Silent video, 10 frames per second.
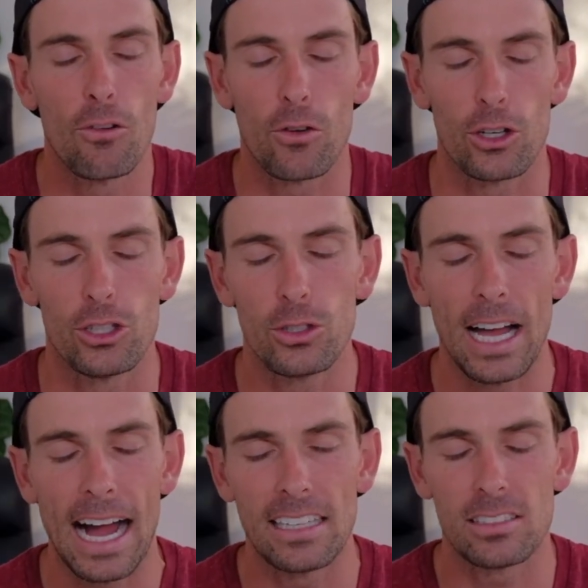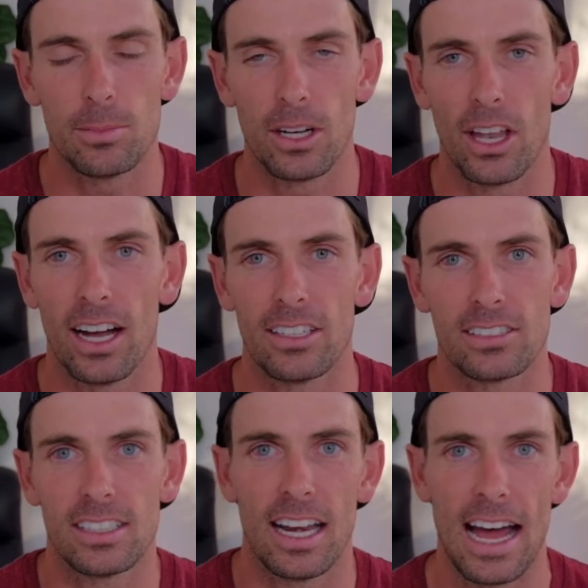for you guys to be able to
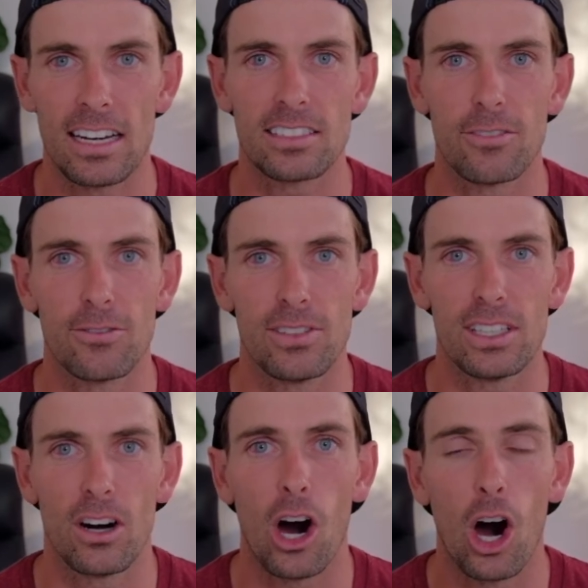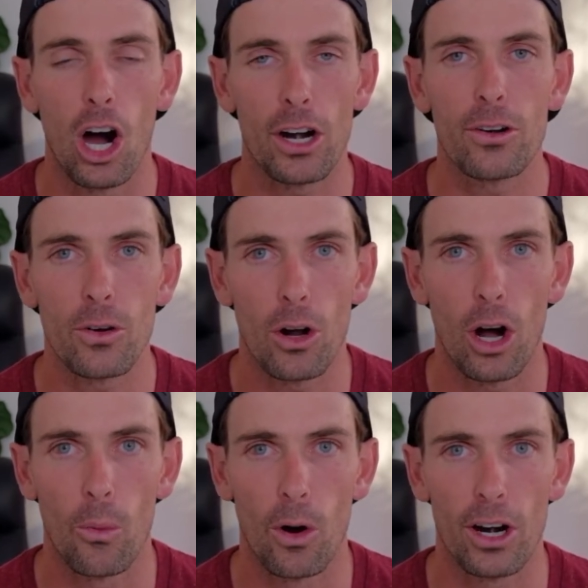understand how does it feel on
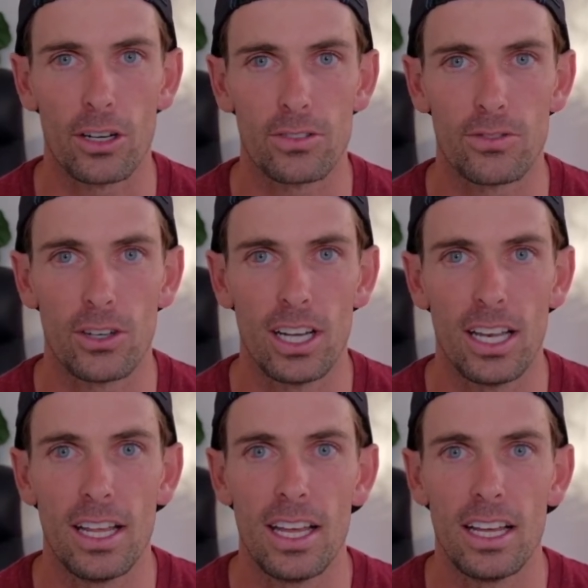a runner's foot,